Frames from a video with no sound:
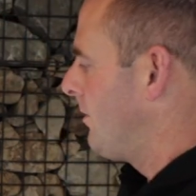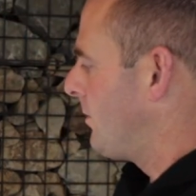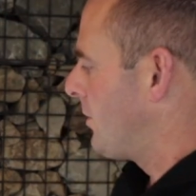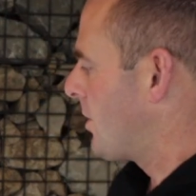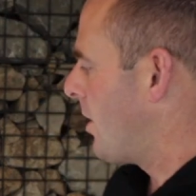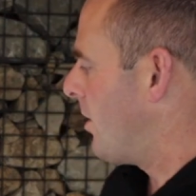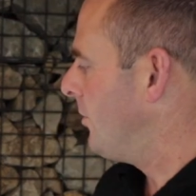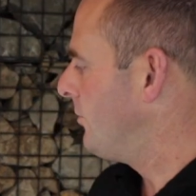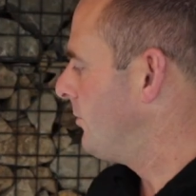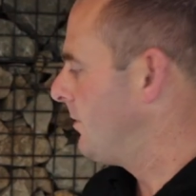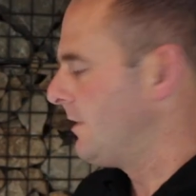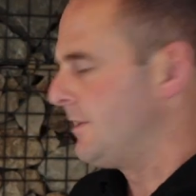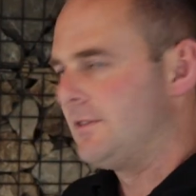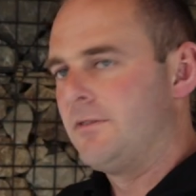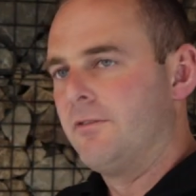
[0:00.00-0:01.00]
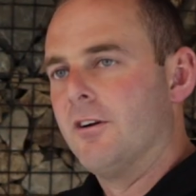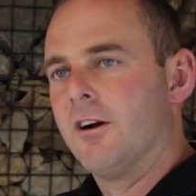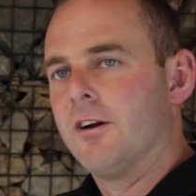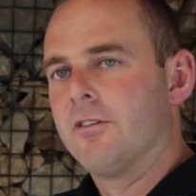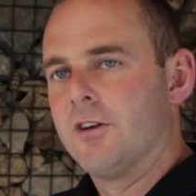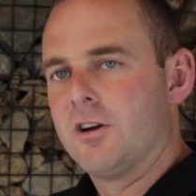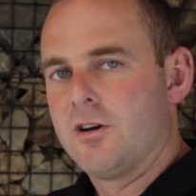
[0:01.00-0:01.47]
The cone is
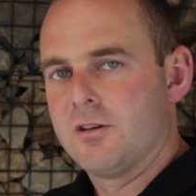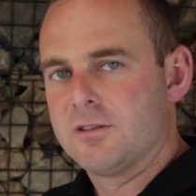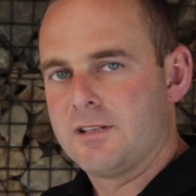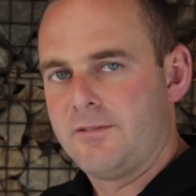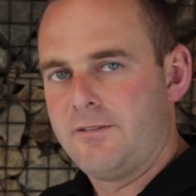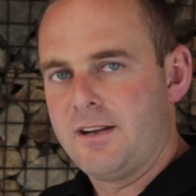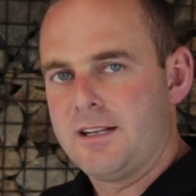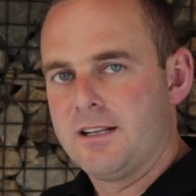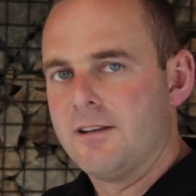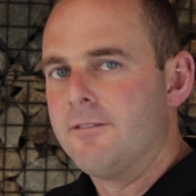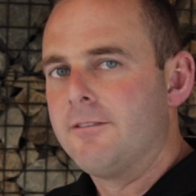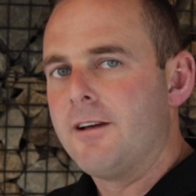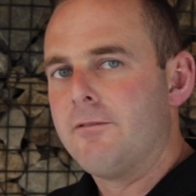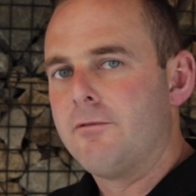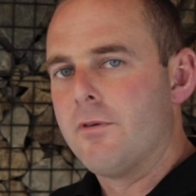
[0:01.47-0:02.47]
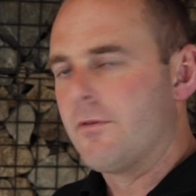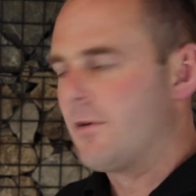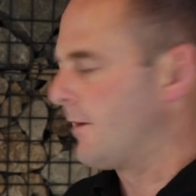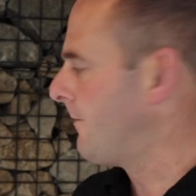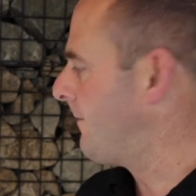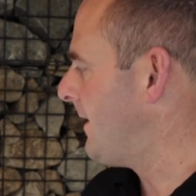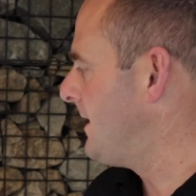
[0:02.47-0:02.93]
very, very cost effective if we've
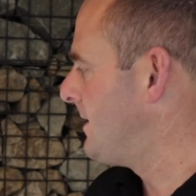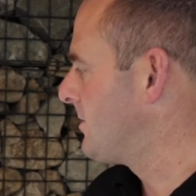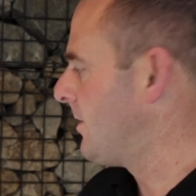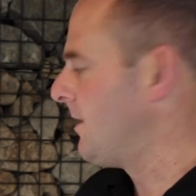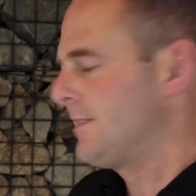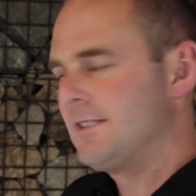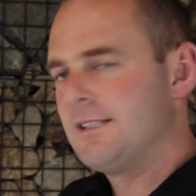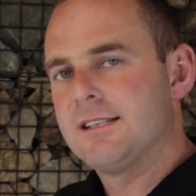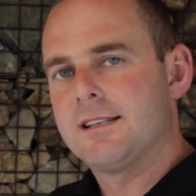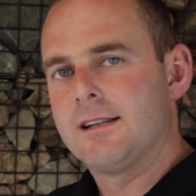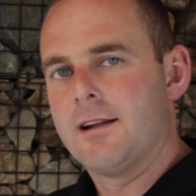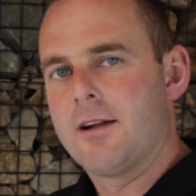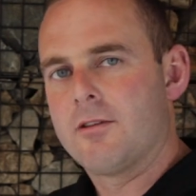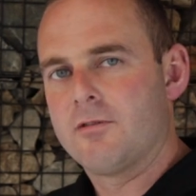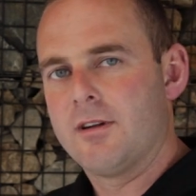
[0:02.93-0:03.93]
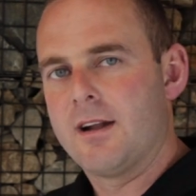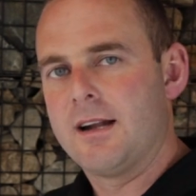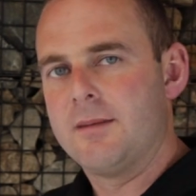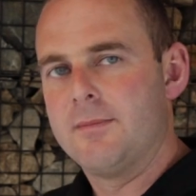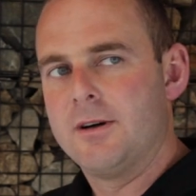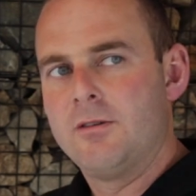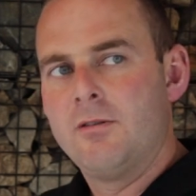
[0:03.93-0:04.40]
got a feed size less than
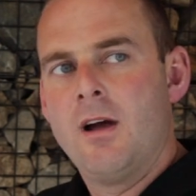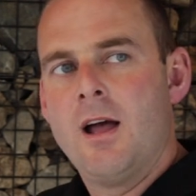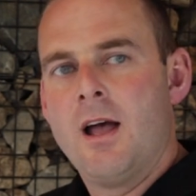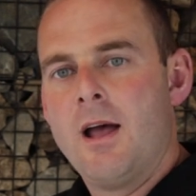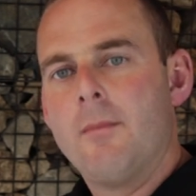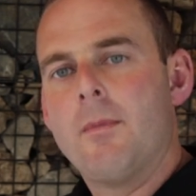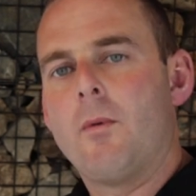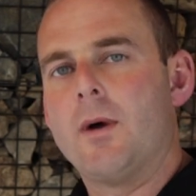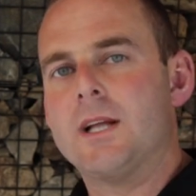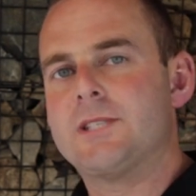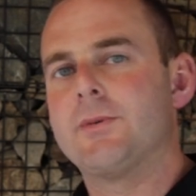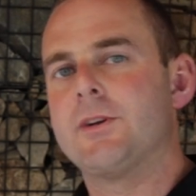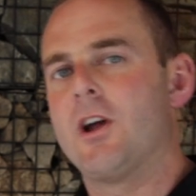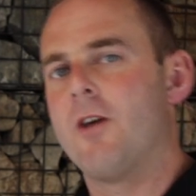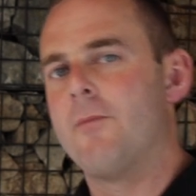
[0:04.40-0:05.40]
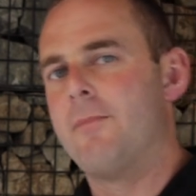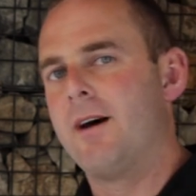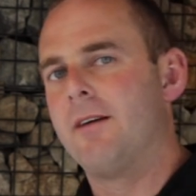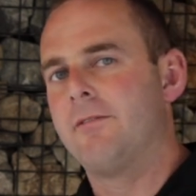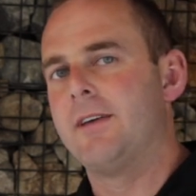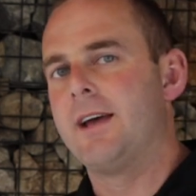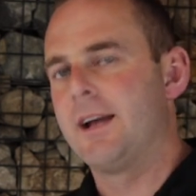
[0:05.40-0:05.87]
180 mil, but once we go
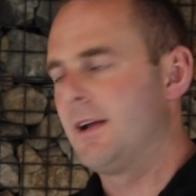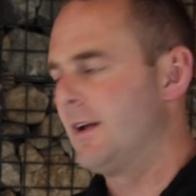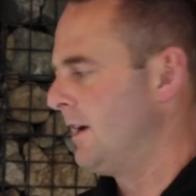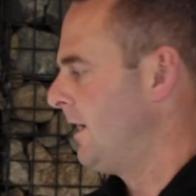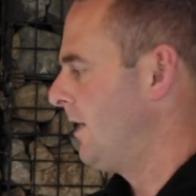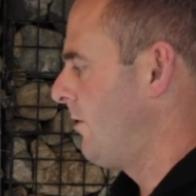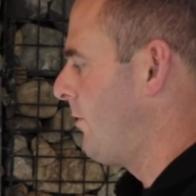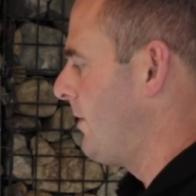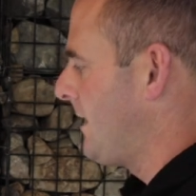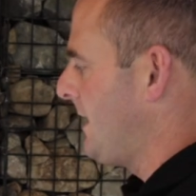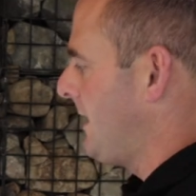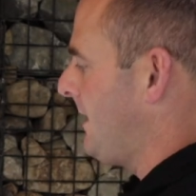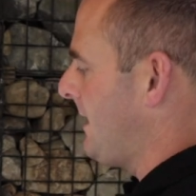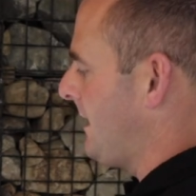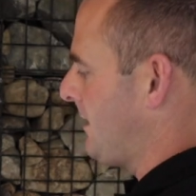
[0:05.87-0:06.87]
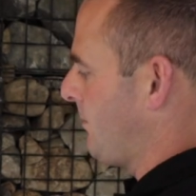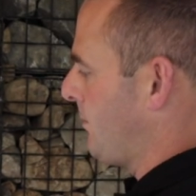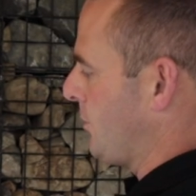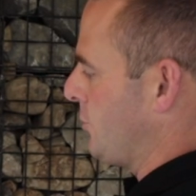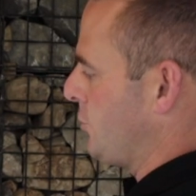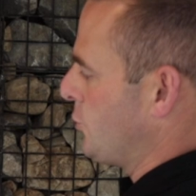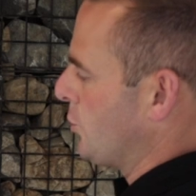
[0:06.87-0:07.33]
above that, we then need to
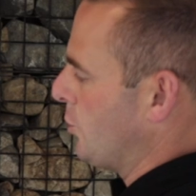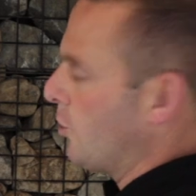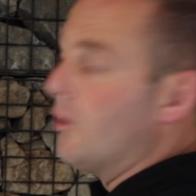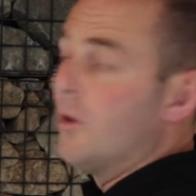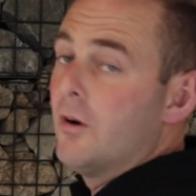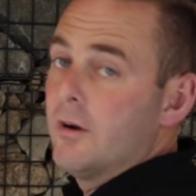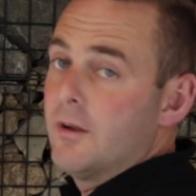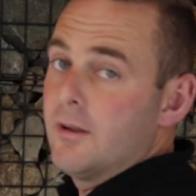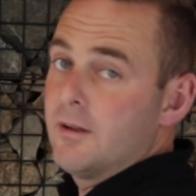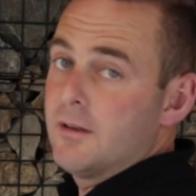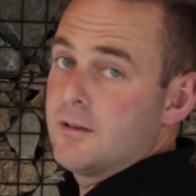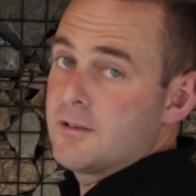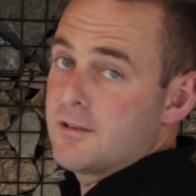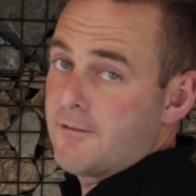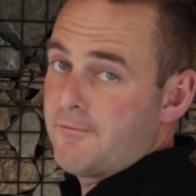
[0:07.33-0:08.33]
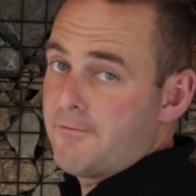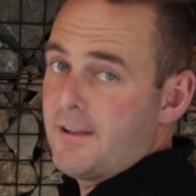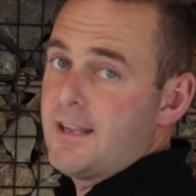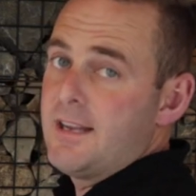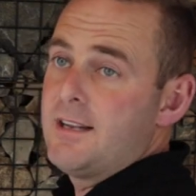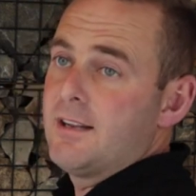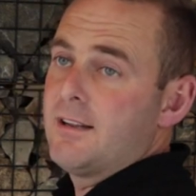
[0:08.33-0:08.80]
put a jaw to
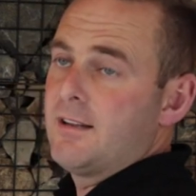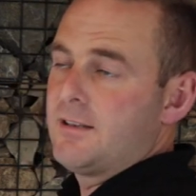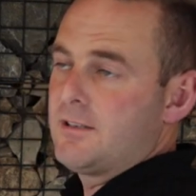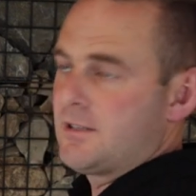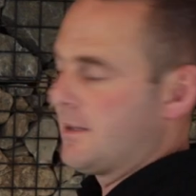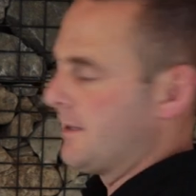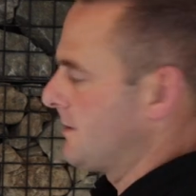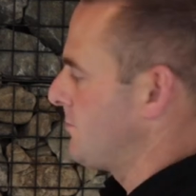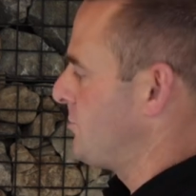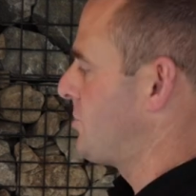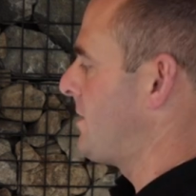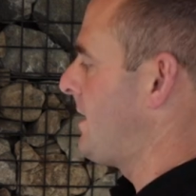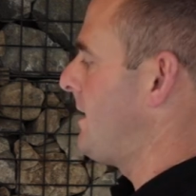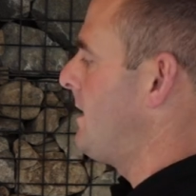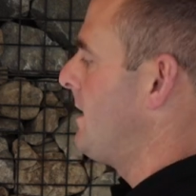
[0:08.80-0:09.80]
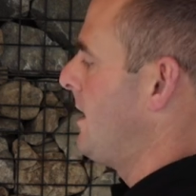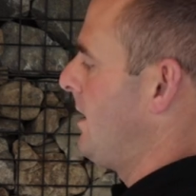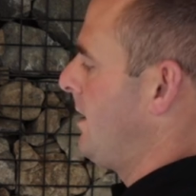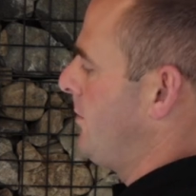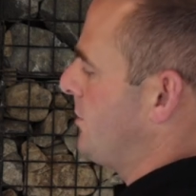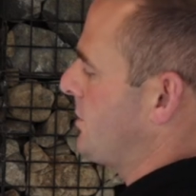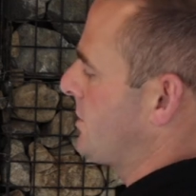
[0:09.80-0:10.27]
feed to this machine,
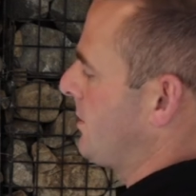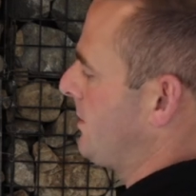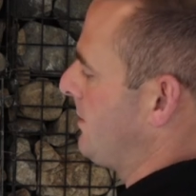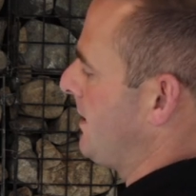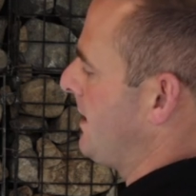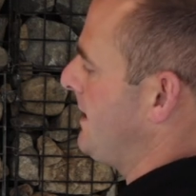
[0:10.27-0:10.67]
which could